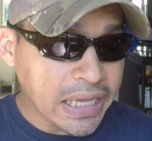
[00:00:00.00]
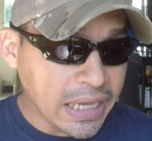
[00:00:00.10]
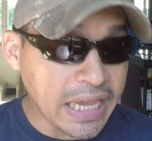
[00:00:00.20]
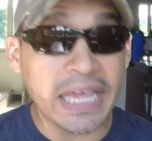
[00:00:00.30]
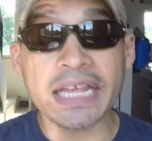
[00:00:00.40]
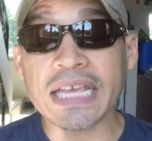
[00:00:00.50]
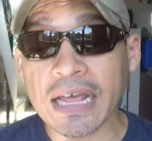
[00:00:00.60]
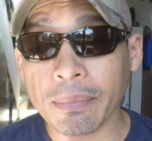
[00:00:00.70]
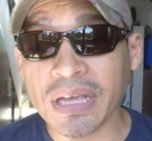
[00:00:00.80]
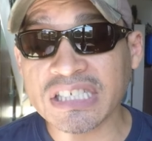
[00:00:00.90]
He, he,
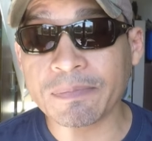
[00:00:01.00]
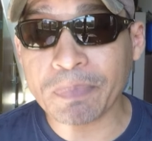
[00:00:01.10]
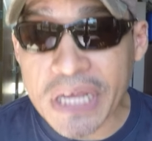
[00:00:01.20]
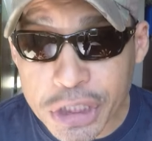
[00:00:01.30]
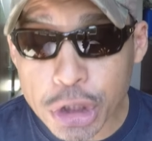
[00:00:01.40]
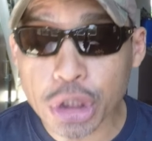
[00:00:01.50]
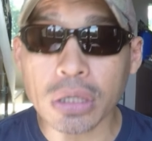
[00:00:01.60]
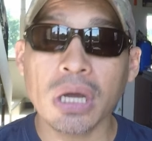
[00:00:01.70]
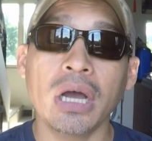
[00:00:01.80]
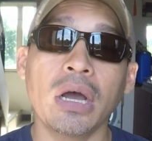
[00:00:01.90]
had a big
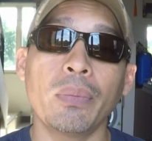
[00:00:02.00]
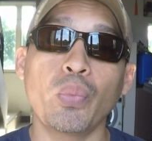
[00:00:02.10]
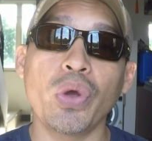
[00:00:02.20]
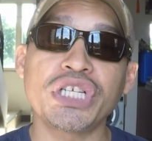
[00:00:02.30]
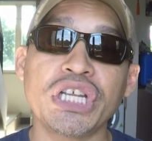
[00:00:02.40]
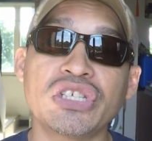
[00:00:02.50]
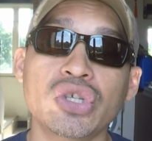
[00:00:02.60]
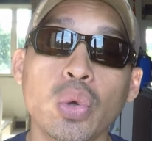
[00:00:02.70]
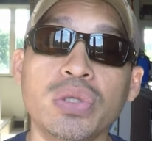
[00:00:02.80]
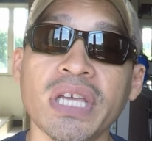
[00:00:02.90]
speech, um, which he
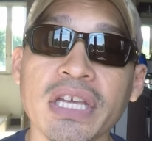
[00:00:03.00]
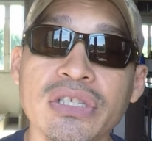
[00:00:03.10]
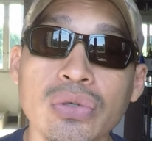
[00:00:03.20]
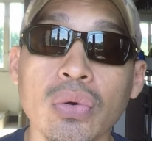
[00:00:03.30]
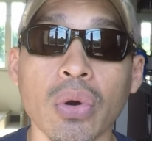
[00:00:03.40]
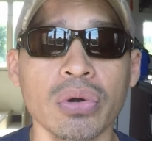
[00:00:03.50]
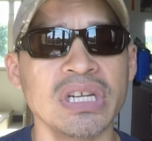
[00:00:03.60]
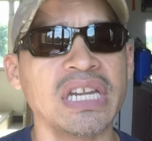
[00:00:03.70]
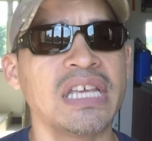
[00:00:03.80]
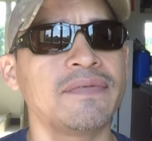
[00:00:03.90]
sold tickets to, or
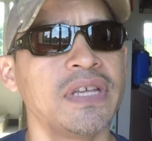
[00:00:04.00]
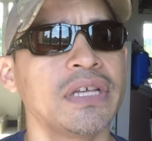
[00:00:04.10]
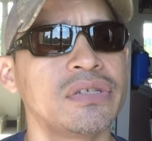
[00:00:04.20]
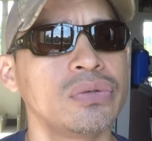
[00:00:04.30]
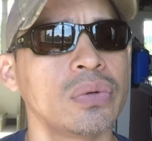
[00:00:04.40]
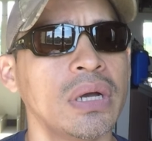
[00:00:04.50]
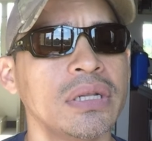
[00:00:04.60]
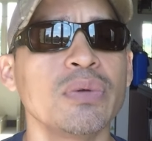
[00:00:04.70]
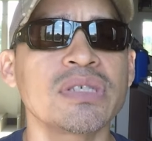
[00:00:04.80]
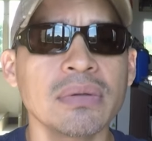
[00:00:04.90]
did he give tickets to?
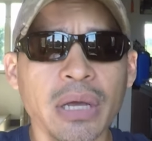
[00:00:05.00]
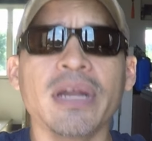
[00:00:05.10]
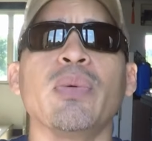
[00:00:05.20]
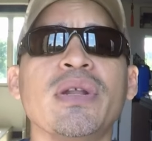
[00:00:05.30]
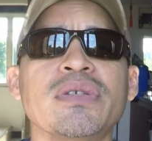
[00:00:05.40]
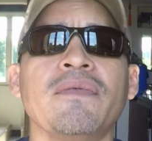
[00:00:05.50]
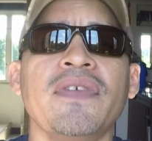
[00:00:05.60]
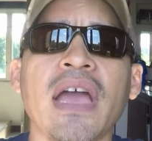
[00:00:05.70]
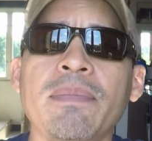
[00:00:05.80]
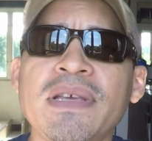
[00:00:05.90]
Uh, there was anyway, there was a
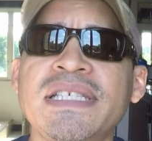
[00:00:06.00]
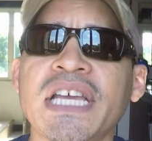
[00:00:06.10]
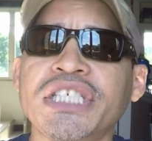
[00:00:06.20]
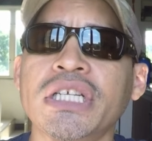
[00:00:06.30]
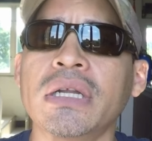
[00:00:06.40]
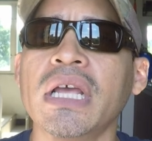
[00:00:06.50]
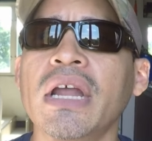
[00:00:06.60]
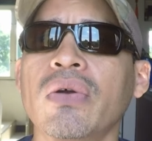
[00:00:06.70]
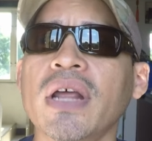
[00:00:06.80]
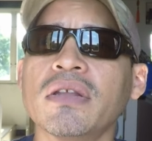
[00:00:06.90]
VIP section
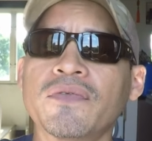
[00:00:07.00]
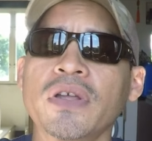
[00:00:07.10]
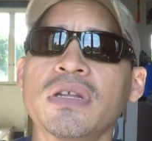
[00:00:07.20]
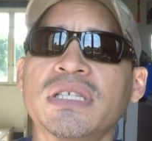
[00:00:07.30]
right in front